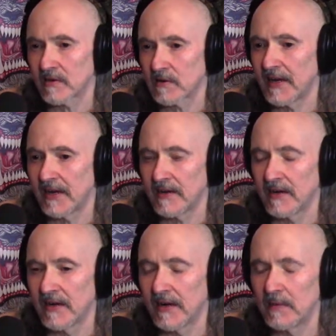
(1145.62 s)
great
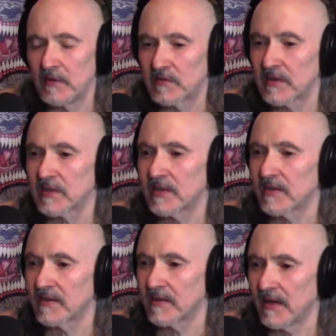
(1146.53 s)
uh,
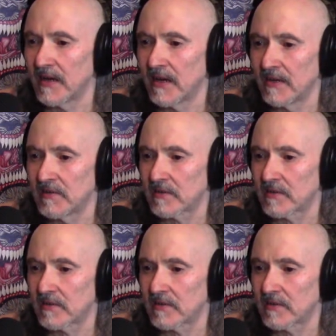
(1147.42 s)
musician, and he's